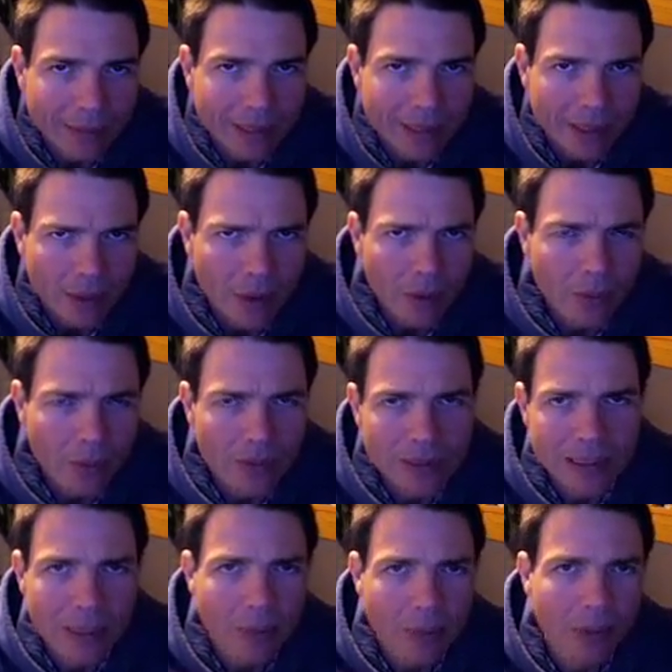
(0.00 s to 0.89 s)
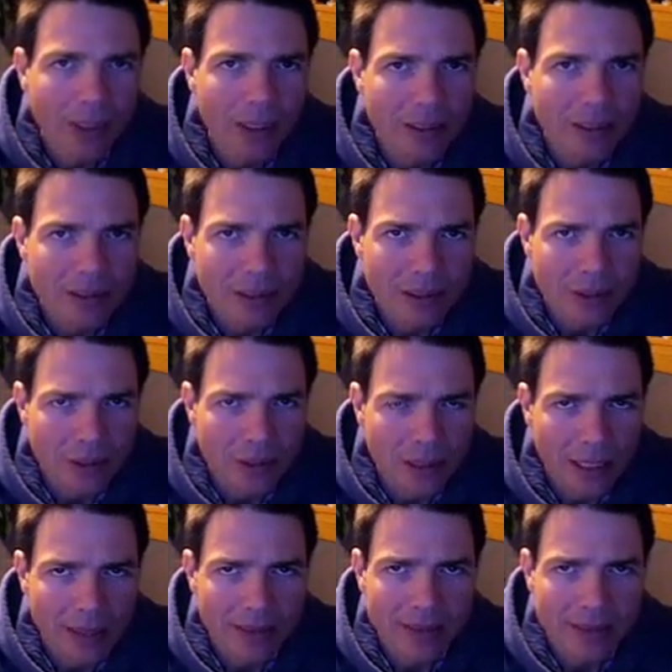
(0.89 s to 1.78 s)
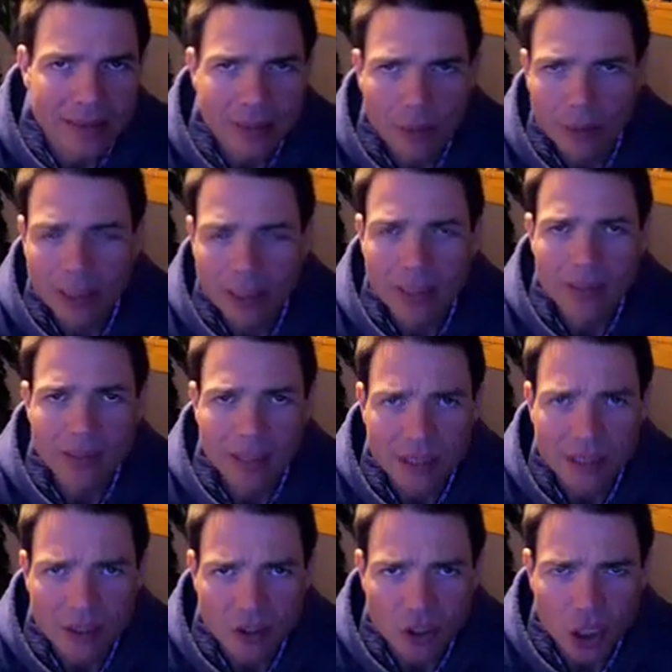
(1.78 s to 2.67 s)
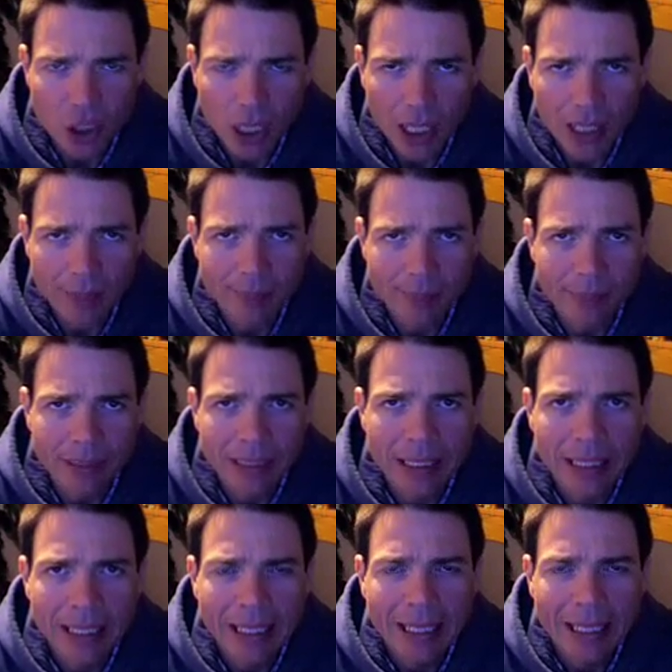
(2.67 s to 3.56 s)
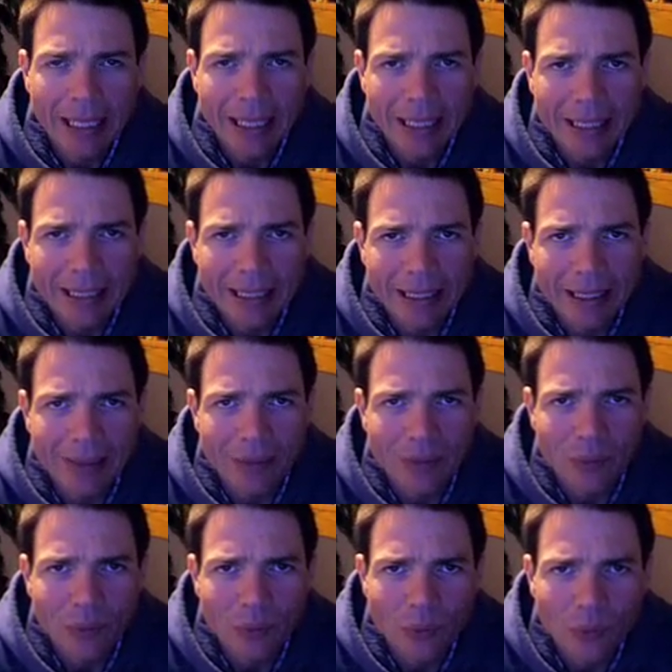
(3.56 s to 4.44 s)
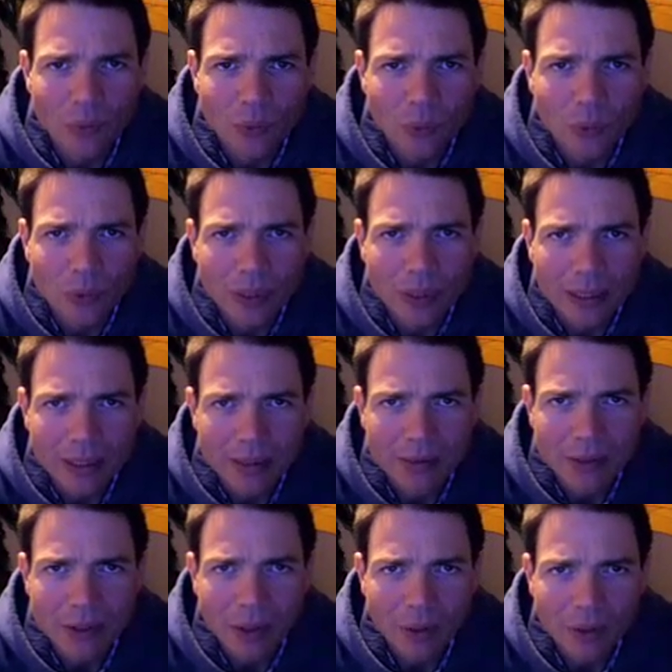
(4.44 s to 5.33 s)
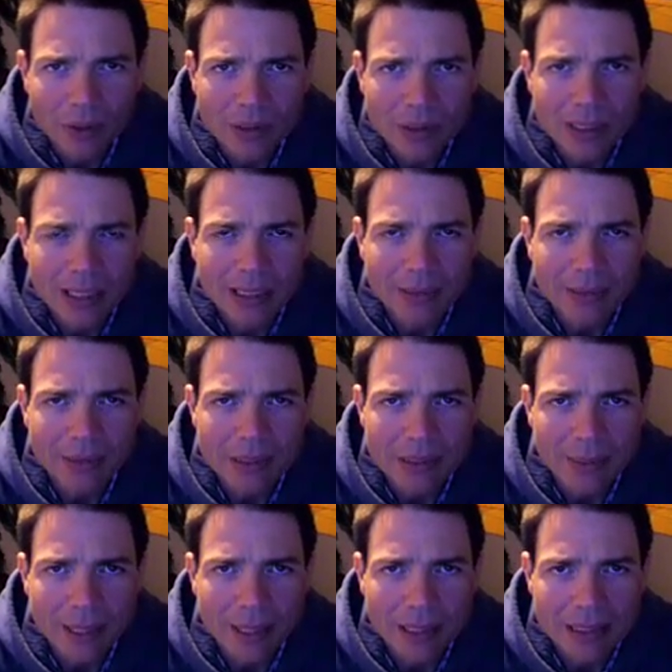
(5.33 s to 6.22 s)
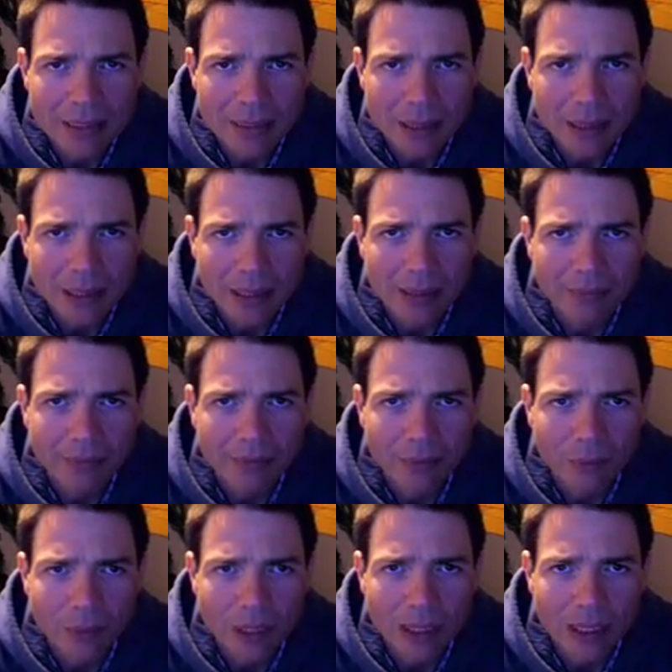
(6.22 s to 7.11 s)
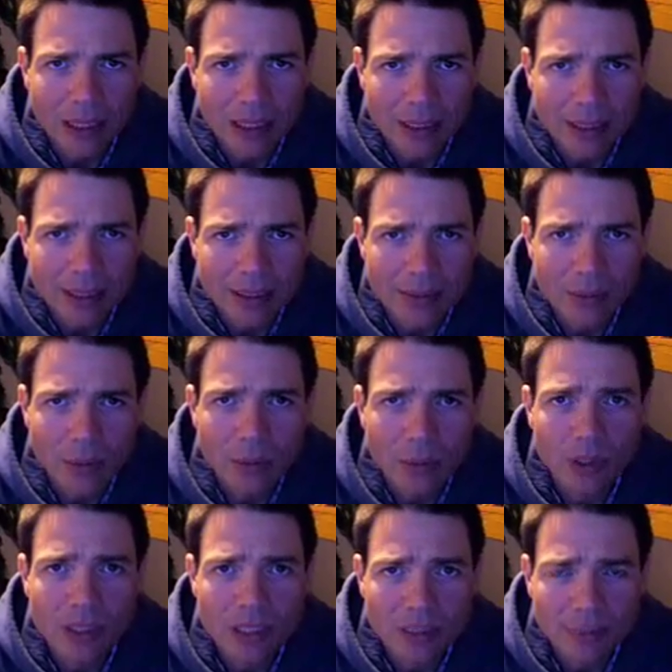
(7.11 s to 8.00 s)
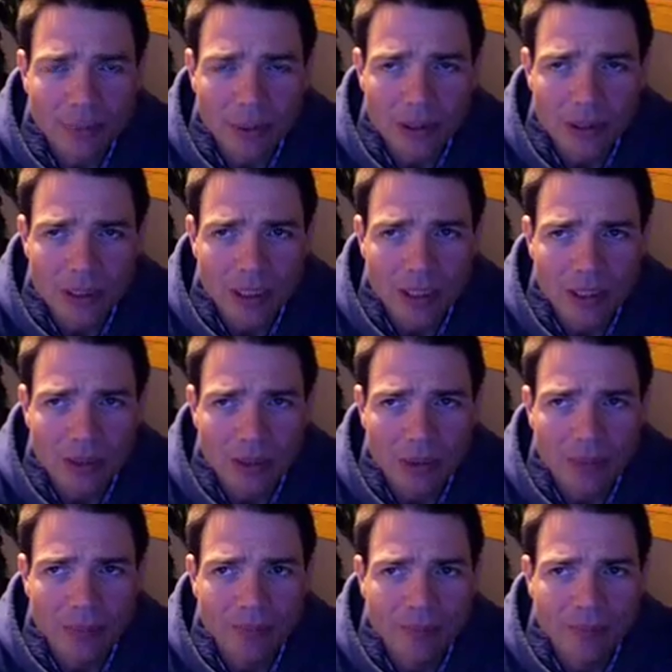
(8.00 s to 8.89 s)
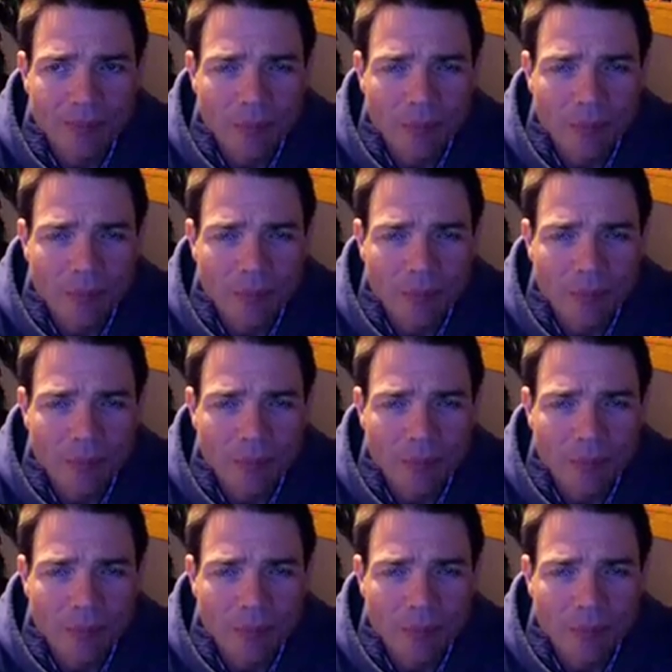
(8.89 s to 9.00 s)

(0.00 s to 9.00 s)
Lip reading: It's like, oh, well, someone else will do that. It's someone else's job. And we don't take responsibility for what it is we're supposed to do.